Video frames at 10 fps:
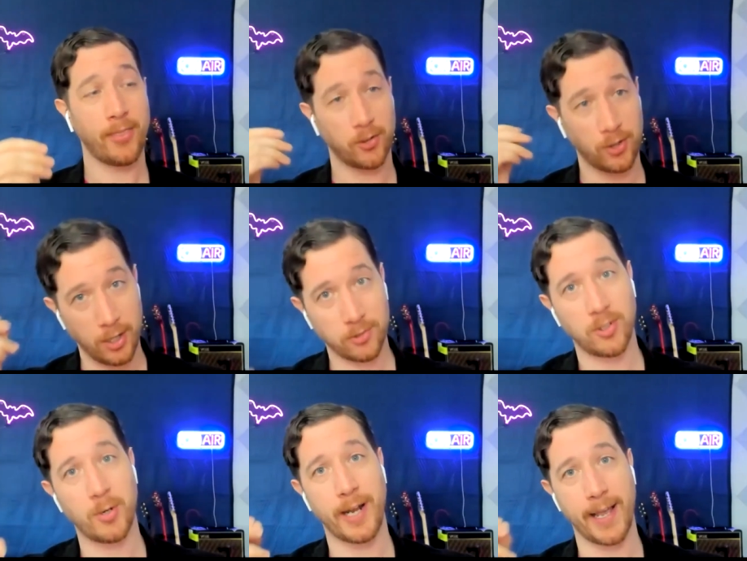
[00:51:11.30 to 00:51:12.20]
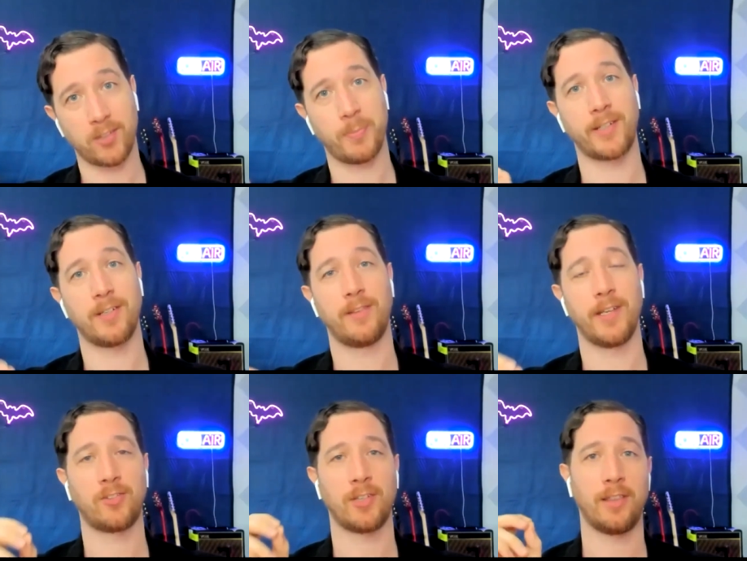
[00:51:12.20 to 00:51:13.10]
There's also an aspect of
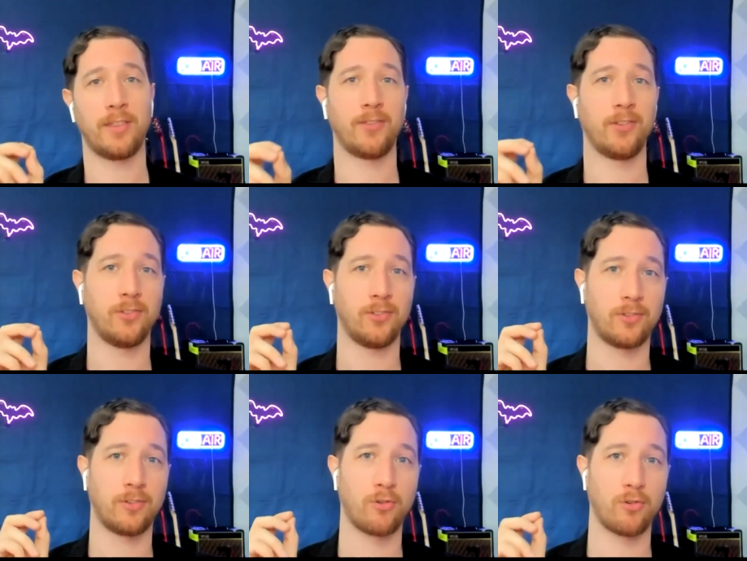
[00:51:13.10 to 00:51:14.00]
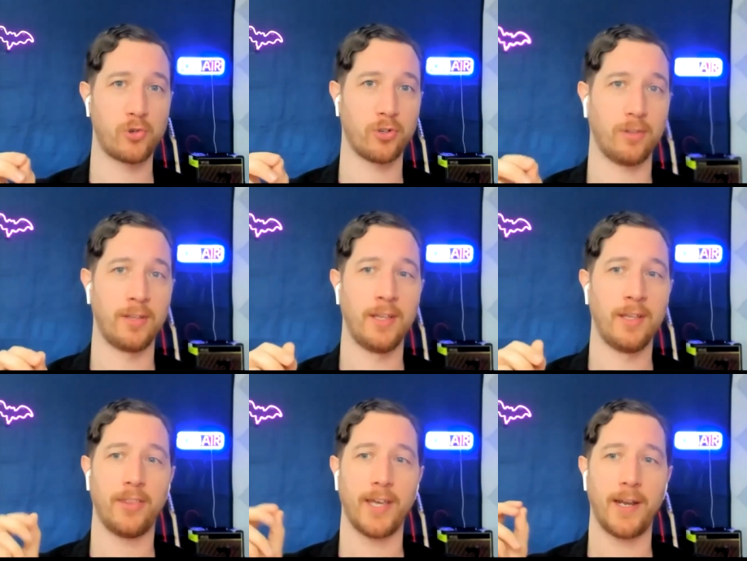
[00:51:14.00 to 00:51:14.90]
this, and I think this is crucial,
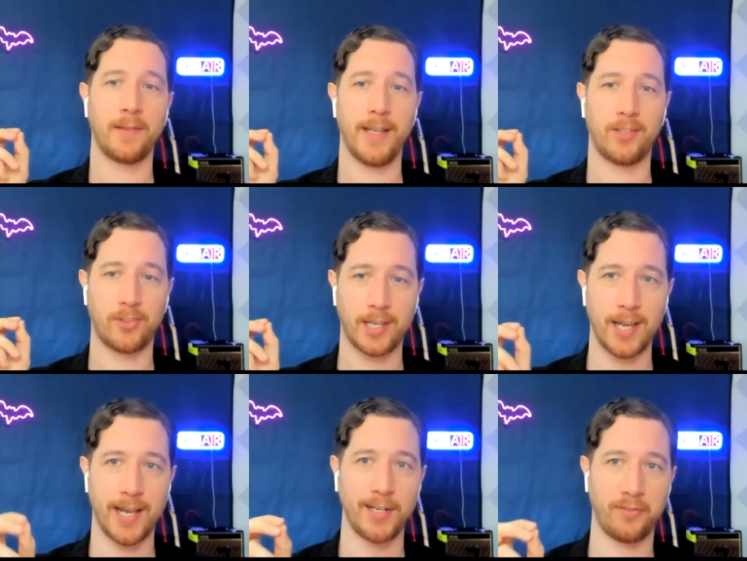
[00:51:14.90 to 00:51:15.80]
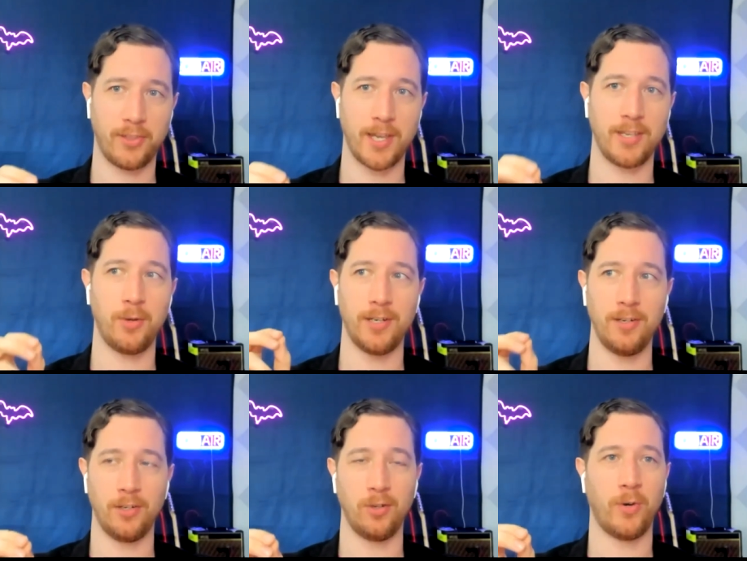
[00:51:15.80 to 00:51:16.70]
that it's the kind of thing you
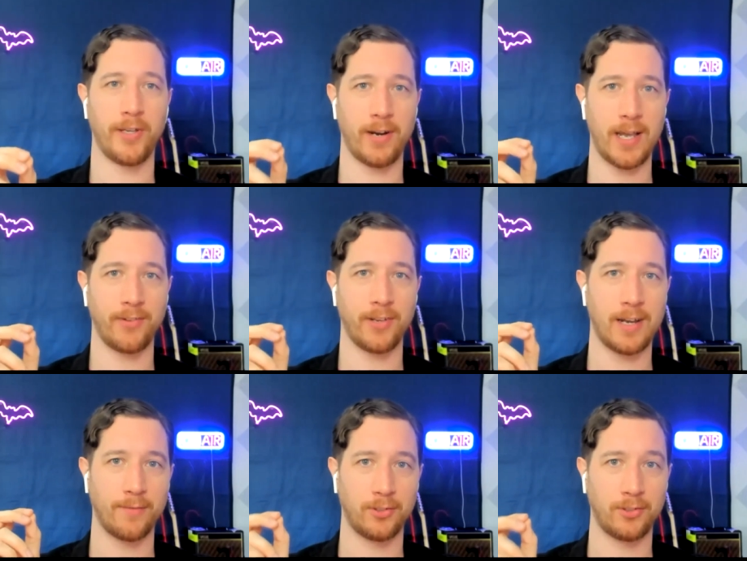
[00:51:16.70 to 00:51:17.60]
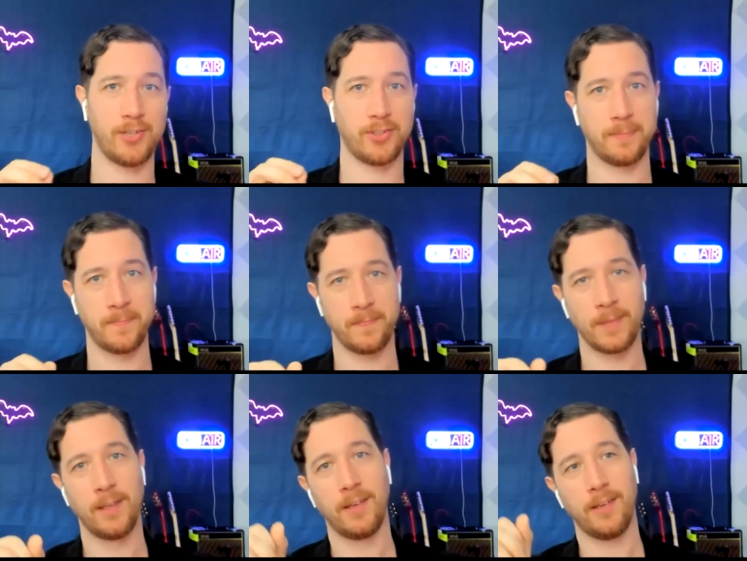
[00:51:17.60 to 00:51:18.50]
can do while you're having a conversation.
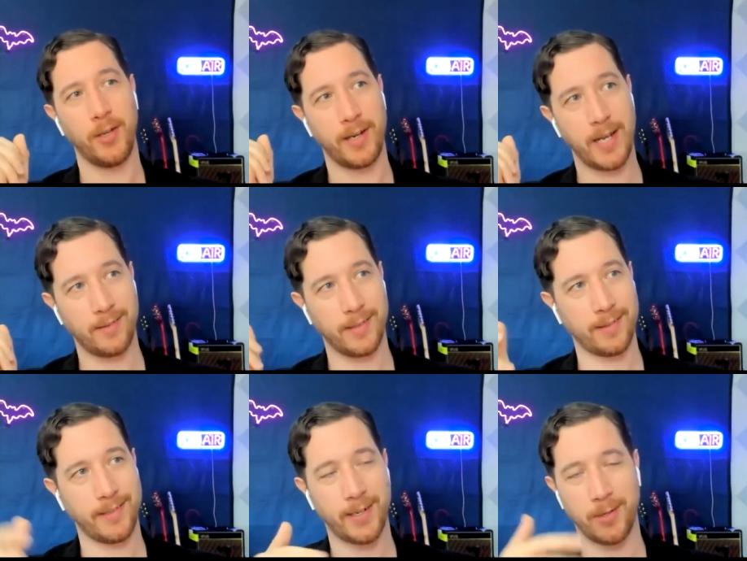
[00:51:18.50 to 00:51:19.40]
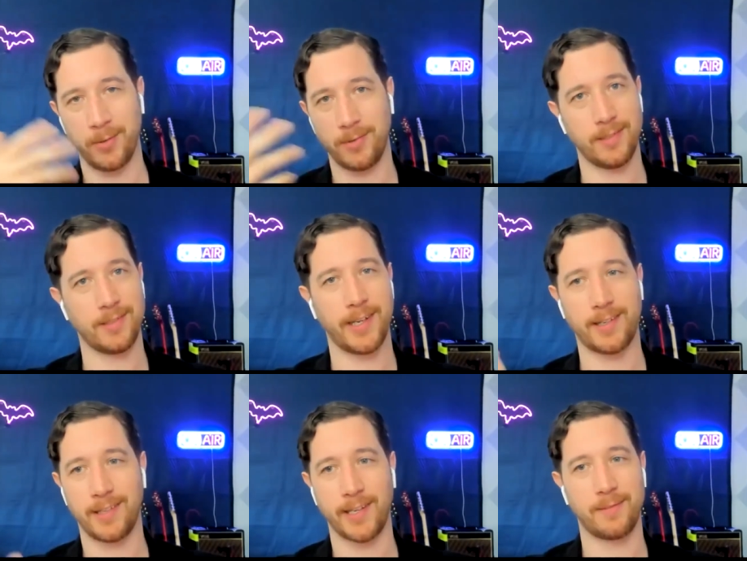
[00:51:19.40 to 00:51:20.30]
You can have,
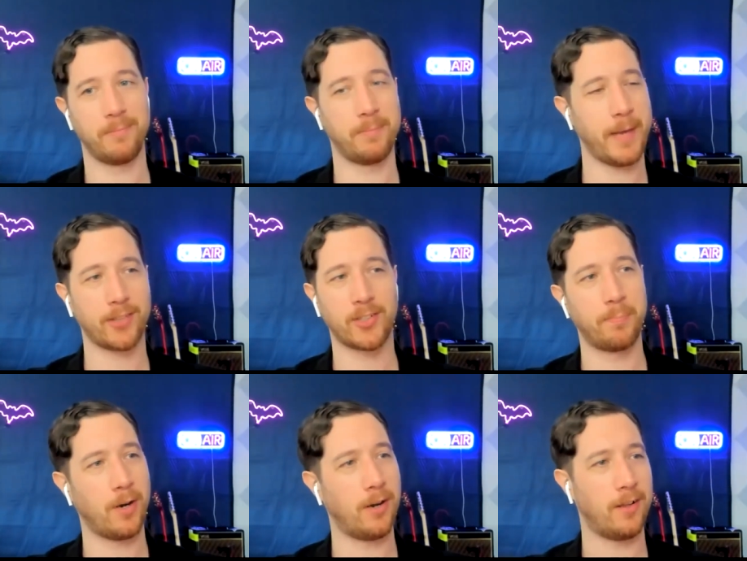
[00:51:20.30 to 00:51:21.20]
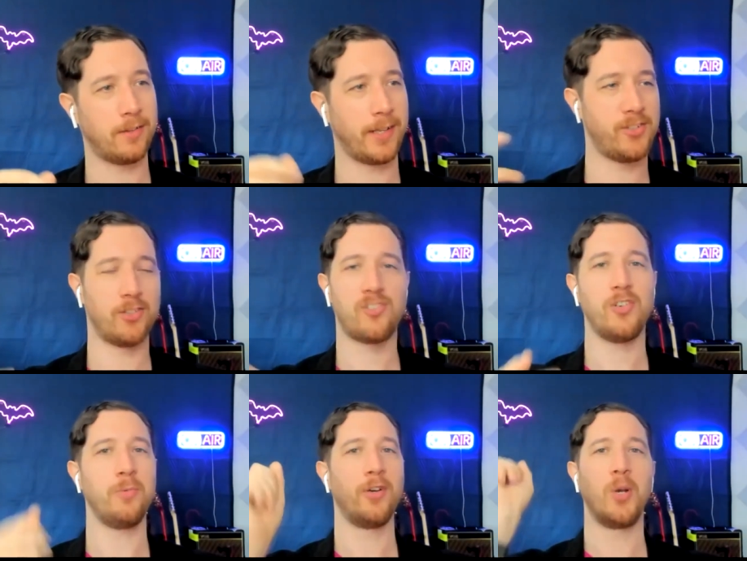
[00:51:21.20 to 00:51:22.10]
like basketball, like just
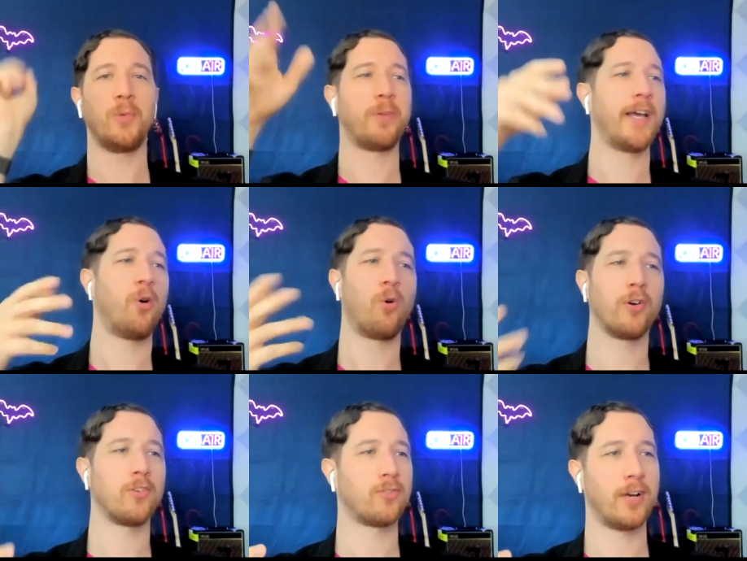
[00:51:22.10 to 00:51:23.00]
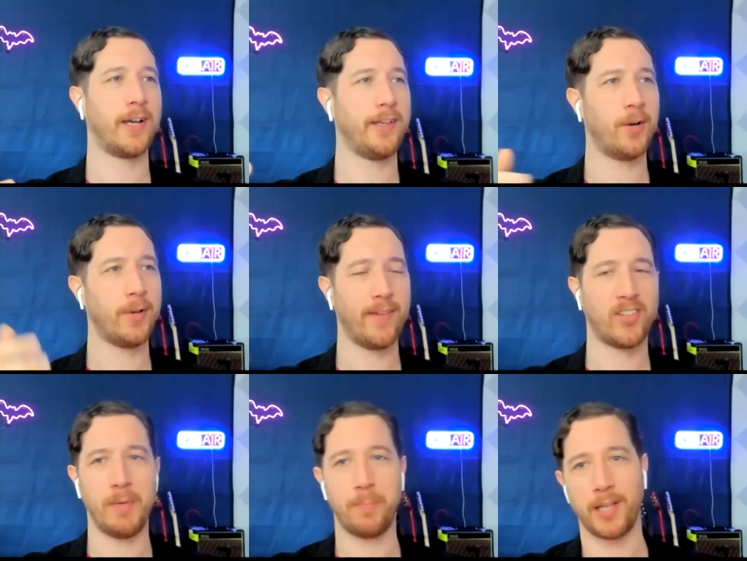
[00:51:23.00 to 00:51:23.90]
shooting hoops, playing horse, right? You don't
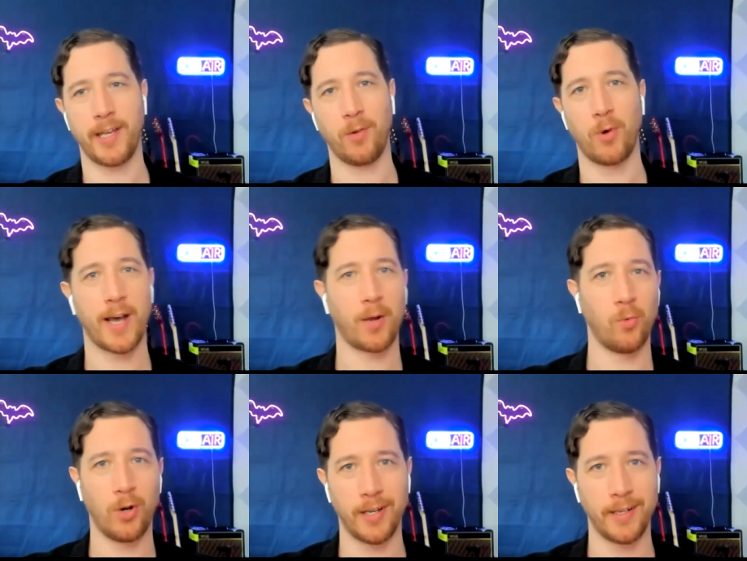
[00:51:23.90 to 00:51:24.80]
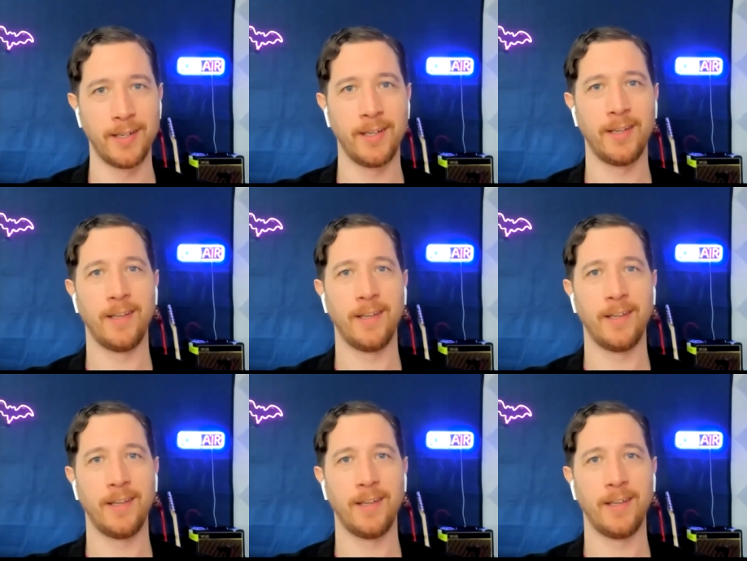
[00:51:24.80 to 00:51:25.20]
have to be playing one-on-one.